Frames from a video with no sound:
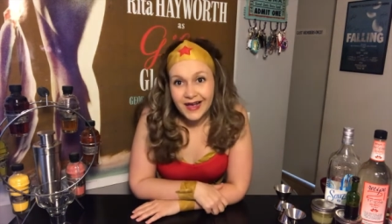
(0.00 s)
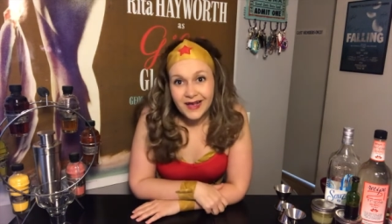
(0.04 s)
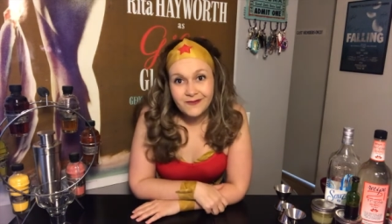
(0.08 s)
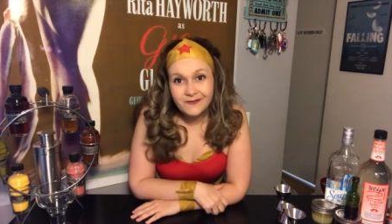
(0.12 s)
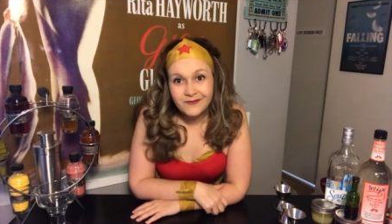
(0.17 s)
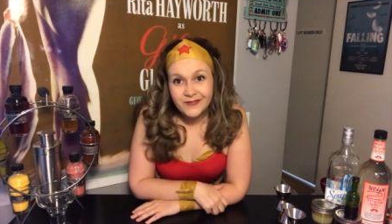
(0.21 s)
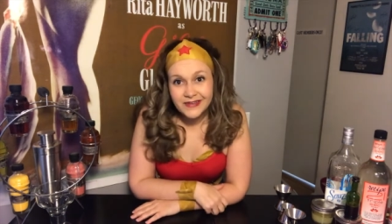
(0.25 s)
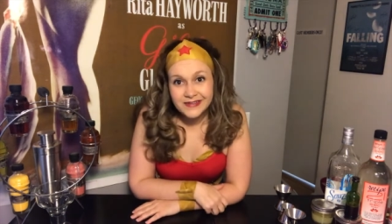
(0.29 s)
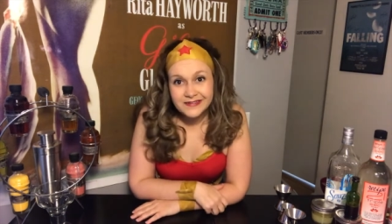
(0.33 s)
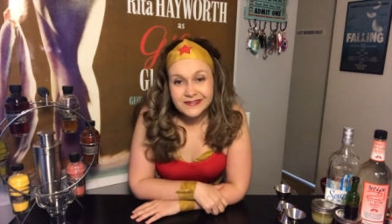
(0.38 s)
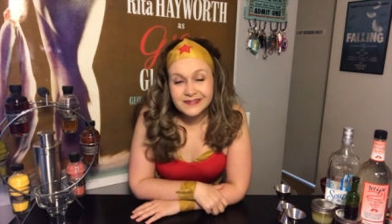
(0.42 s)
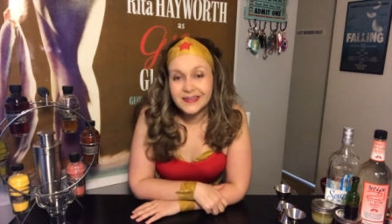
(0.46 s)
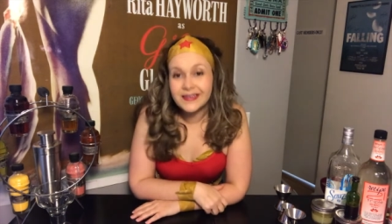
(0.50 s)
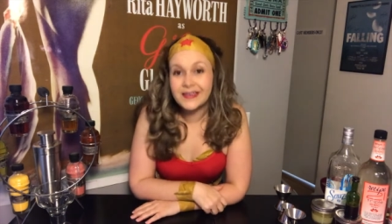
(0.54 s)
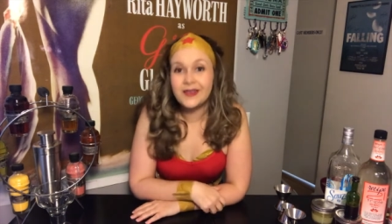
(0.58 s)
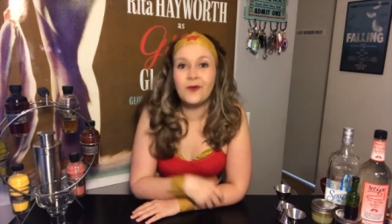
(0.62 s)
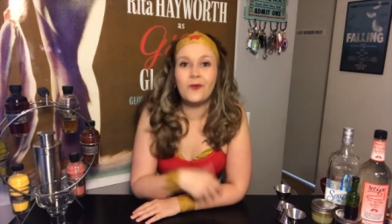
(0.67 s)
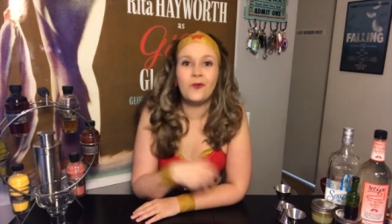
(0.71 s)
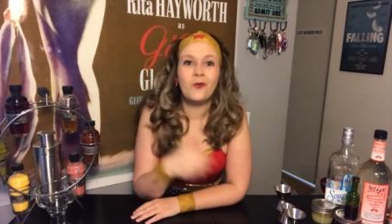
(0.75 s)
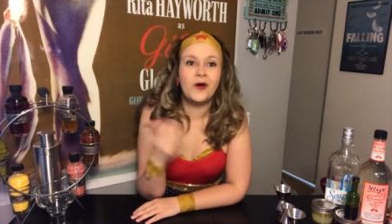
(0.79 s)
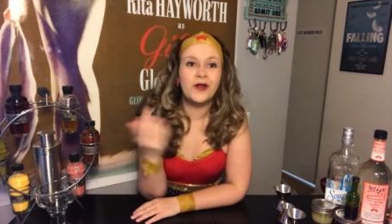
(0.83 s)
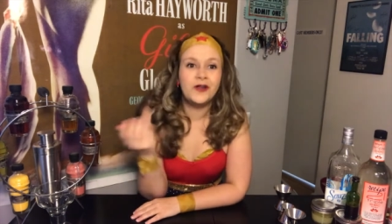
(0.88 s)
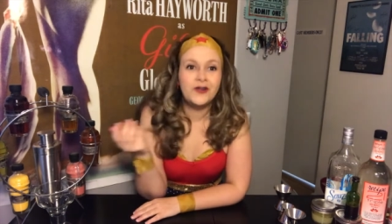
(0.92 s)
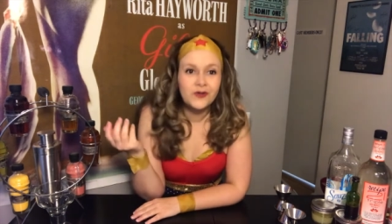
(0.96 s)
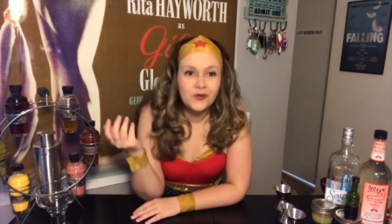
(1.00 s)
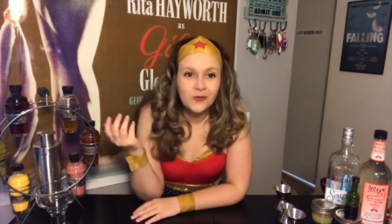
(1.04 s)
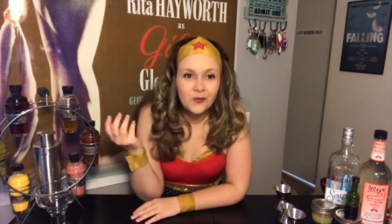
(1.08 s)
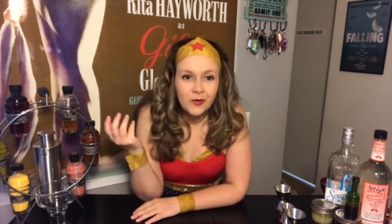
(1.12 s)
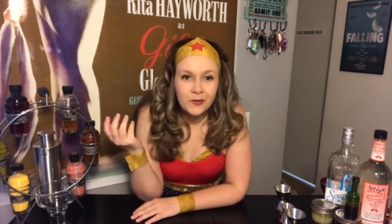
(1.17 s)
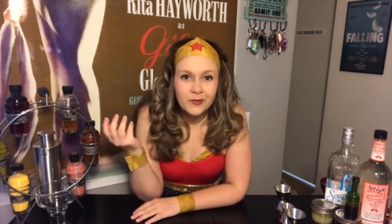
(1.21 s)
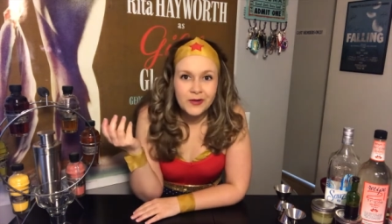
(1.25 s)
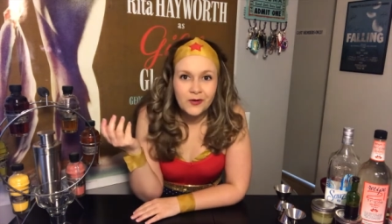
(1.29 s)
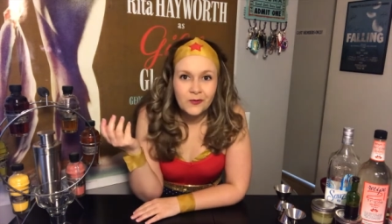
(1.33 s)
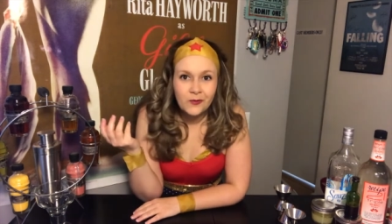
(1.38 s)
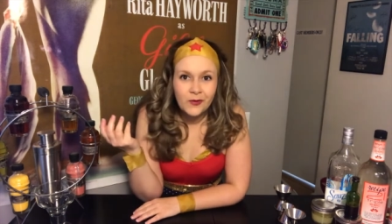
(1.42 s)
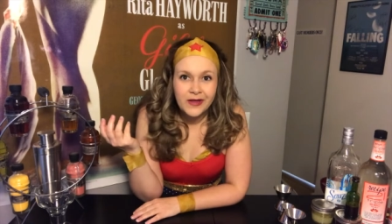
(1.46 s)
obviously Wonder
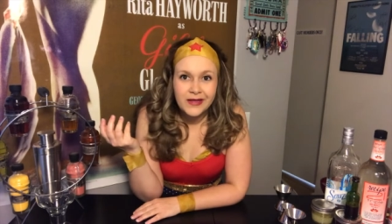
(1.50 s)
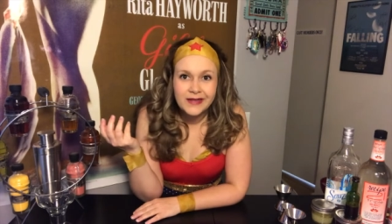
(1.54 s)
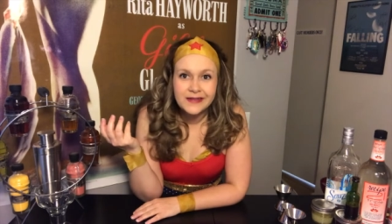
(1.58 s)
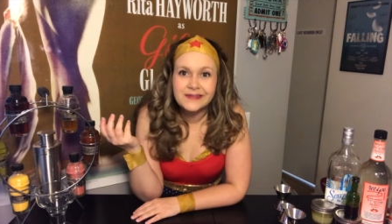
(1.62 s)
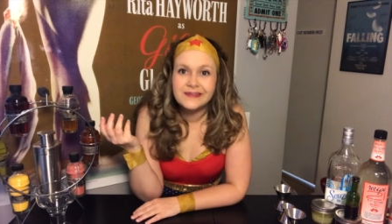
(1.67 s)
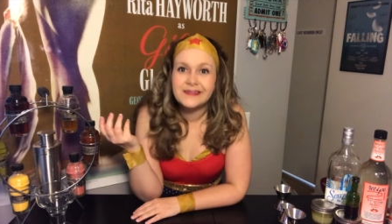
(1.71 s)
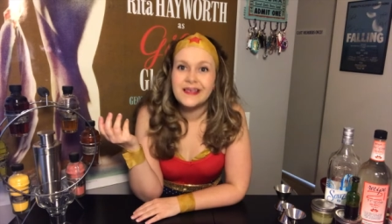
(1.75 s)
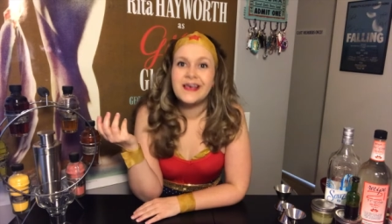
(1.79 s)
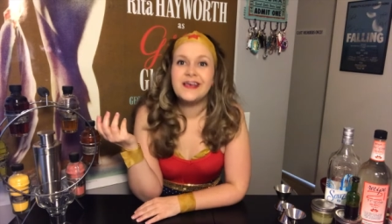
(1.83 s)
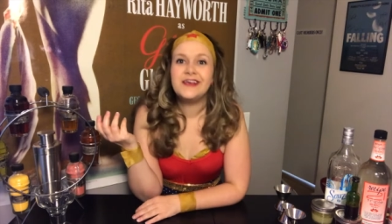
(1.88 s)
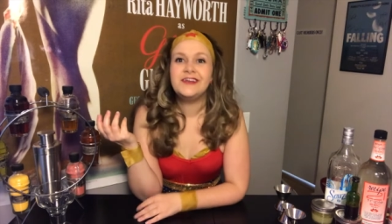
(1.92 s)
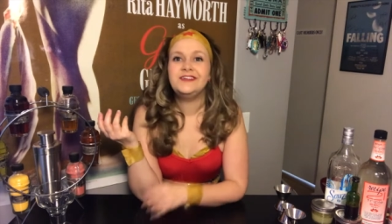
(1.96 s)
Woman wins.